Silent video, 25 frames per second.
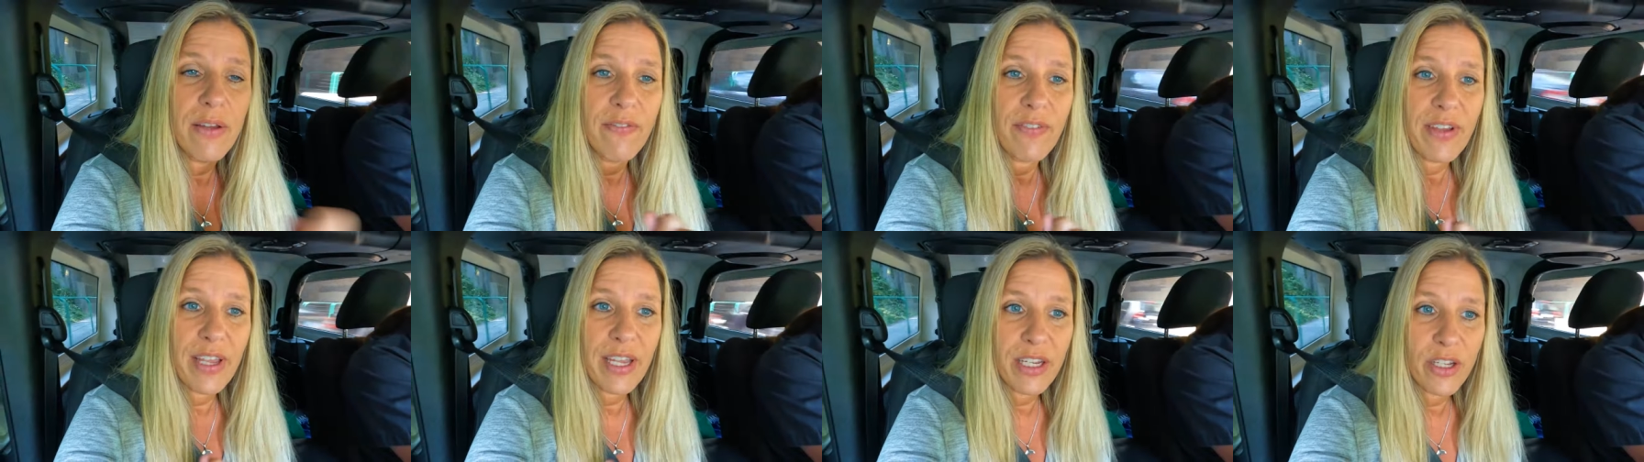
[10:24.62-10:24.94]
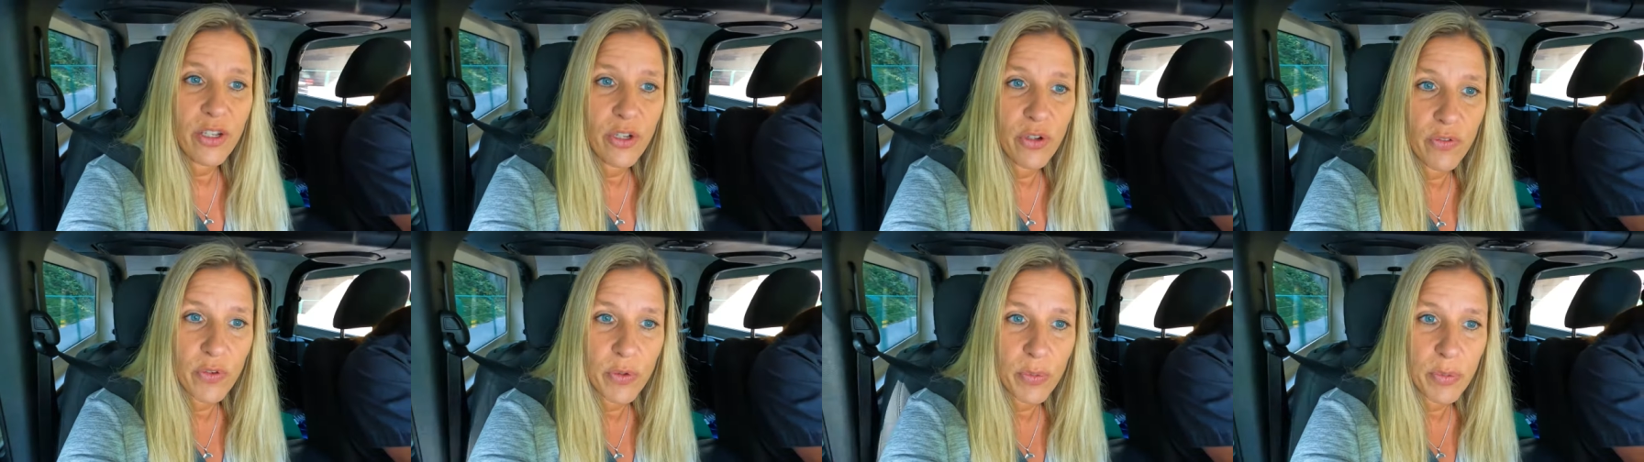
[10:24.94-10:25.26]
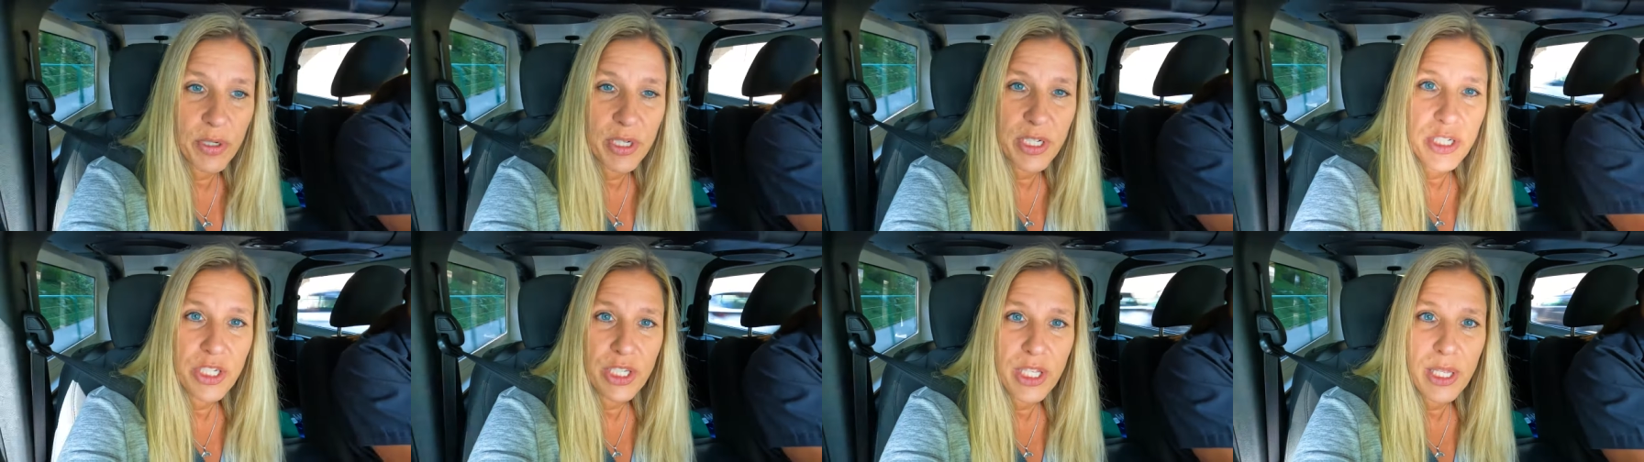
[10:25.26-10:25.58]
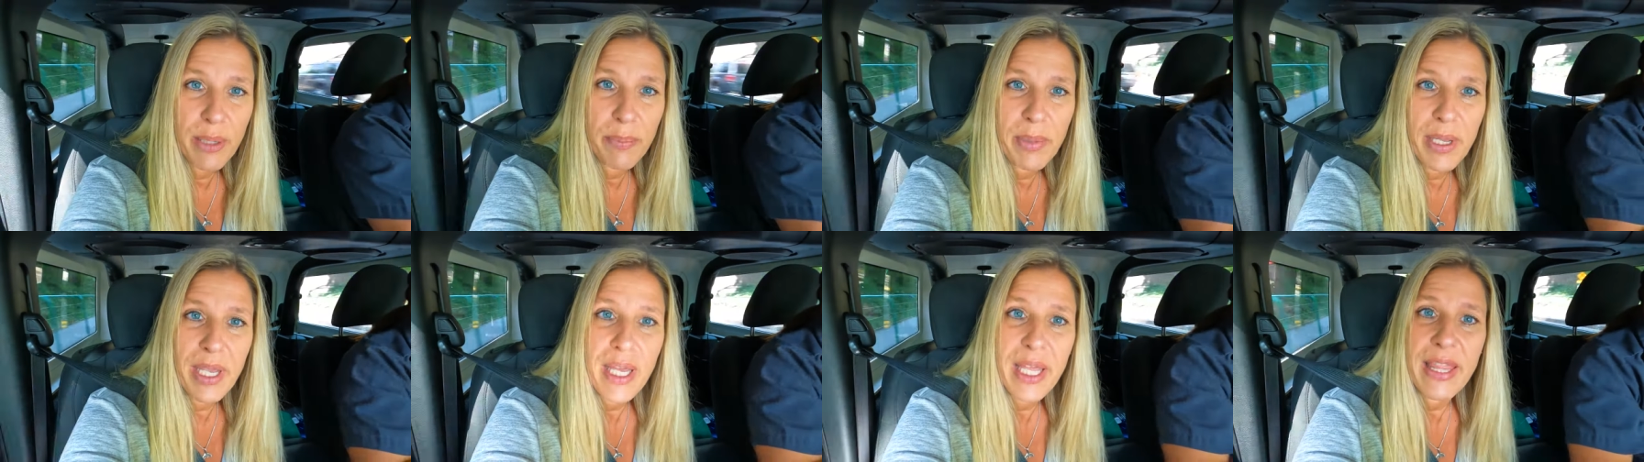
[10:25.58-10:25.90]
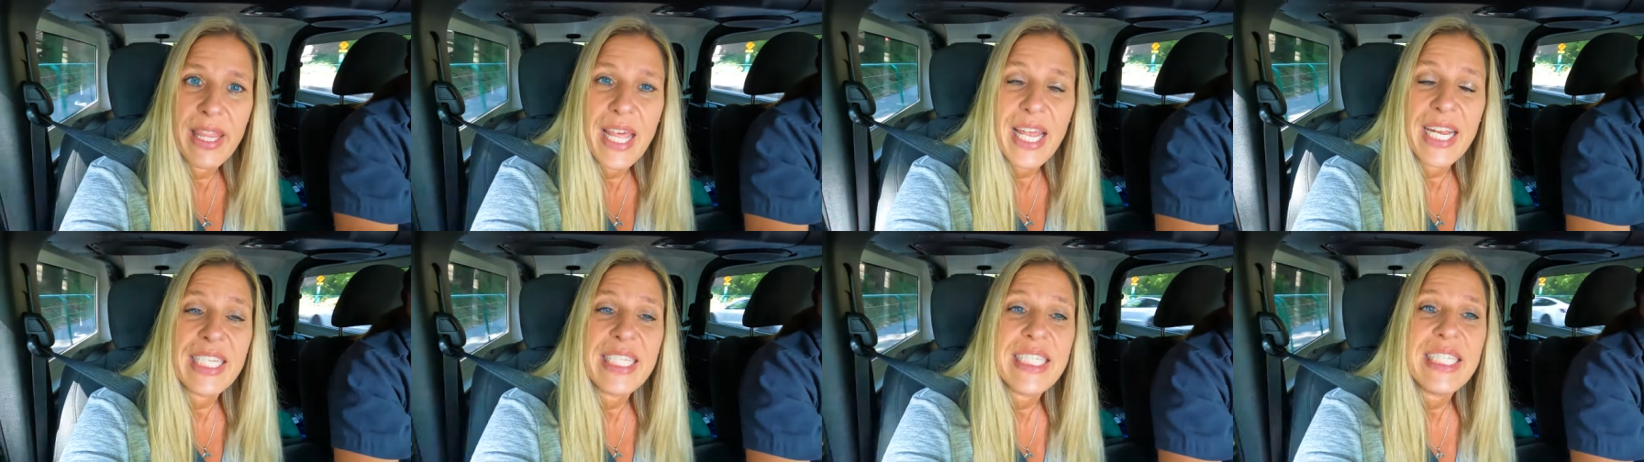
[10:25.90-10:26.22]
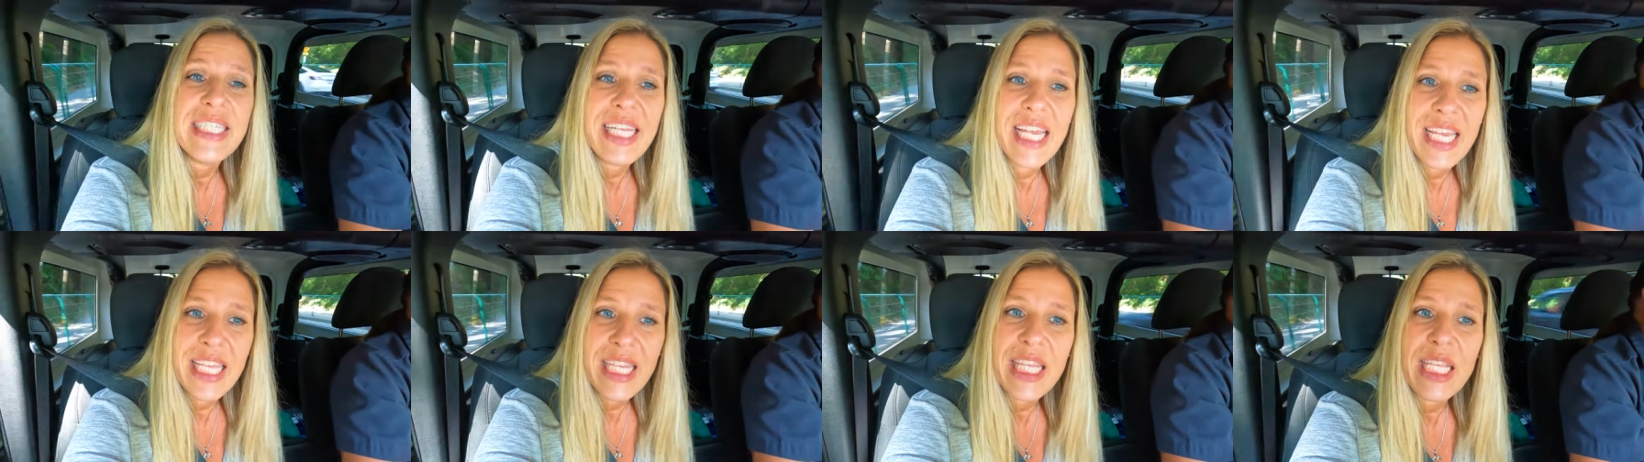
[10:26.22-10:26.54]
Vancouver, British Columbia, and that is
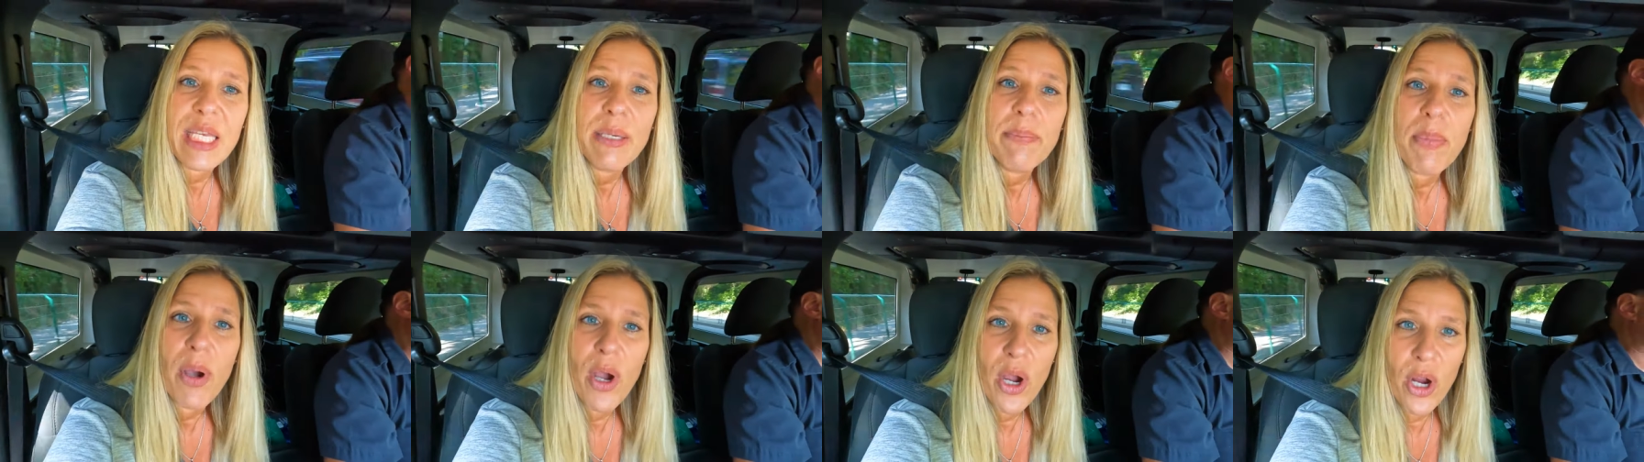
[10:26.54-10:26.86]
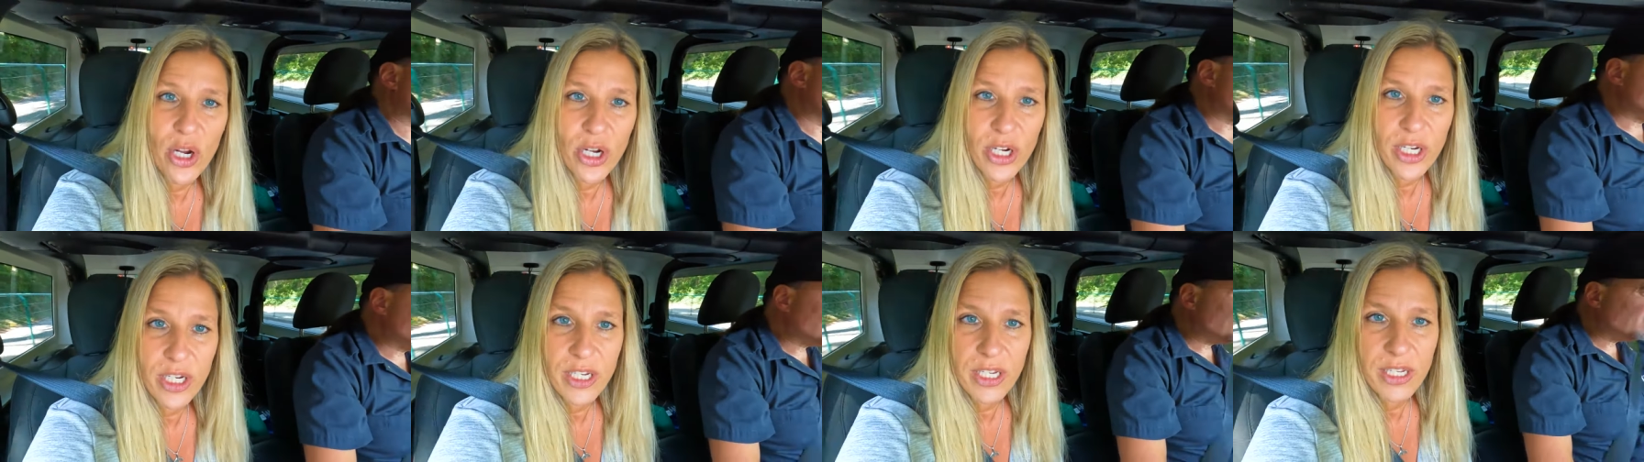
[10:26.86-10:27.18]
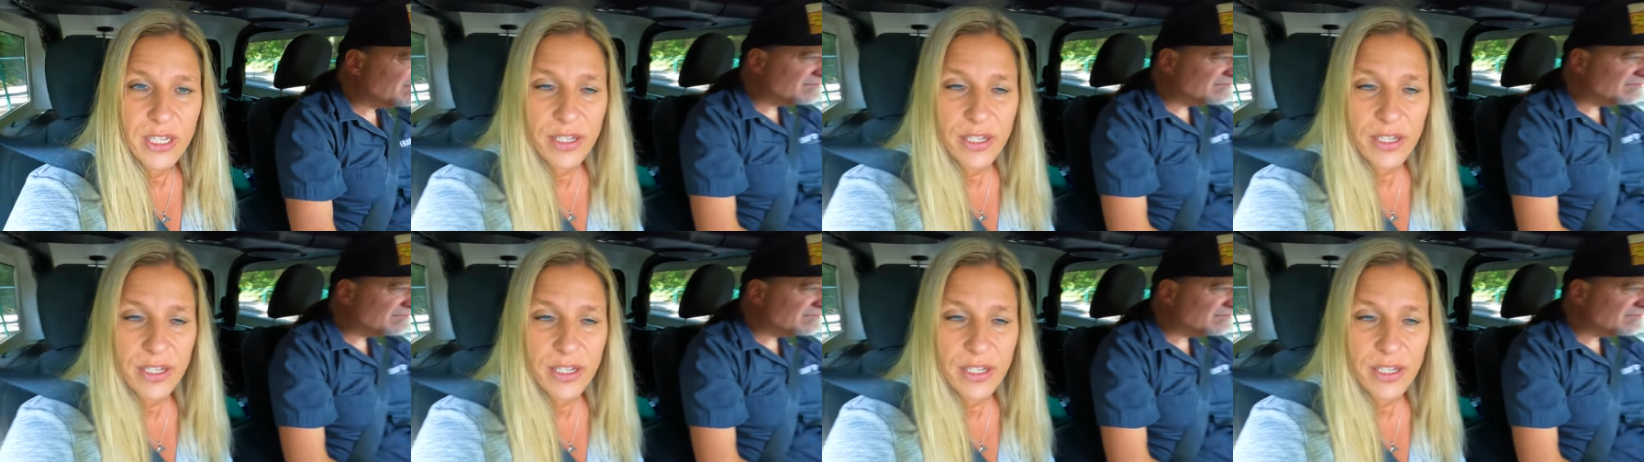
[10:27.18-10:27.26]
Stanley Park.